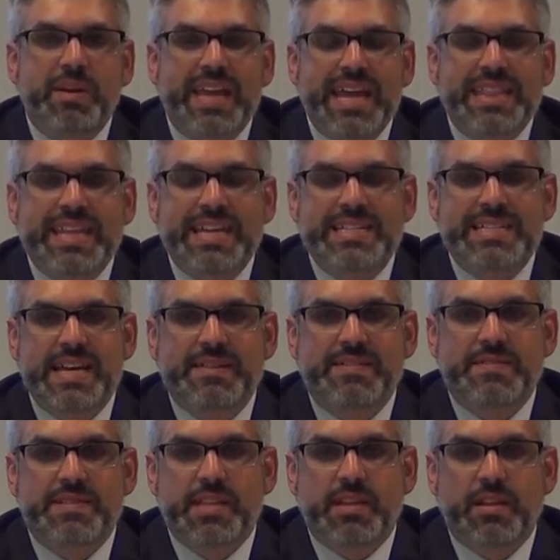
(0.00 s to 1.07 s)
get the
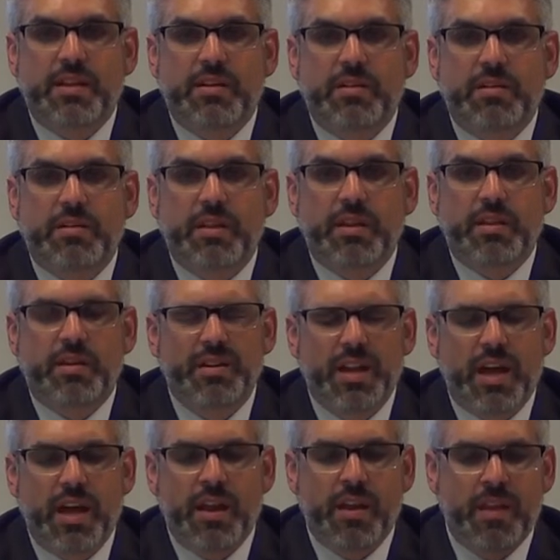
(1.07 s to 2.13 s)
incentives that
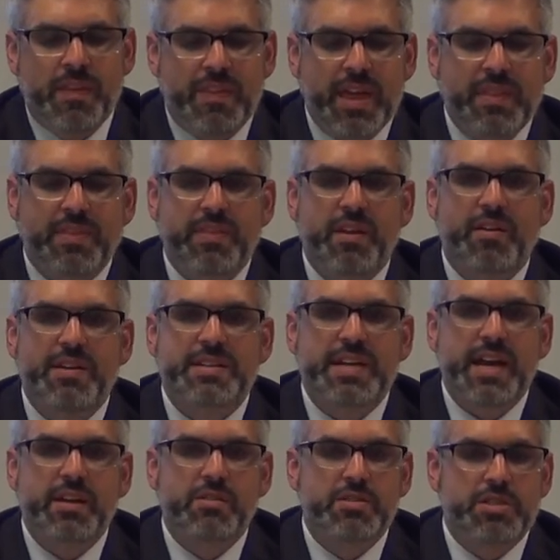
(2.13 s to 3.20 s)
they're
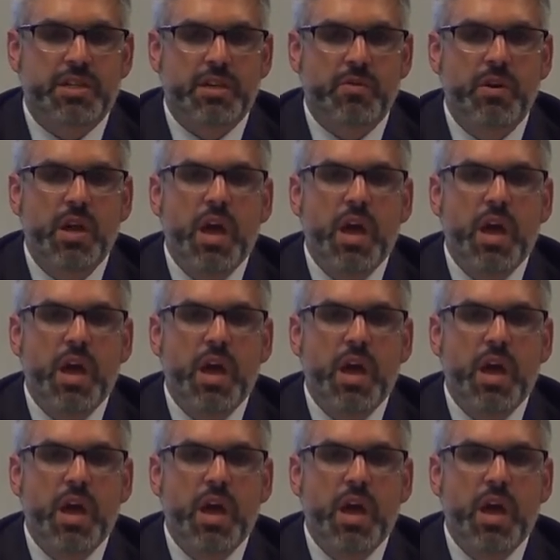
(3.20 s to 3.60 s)
entitled to.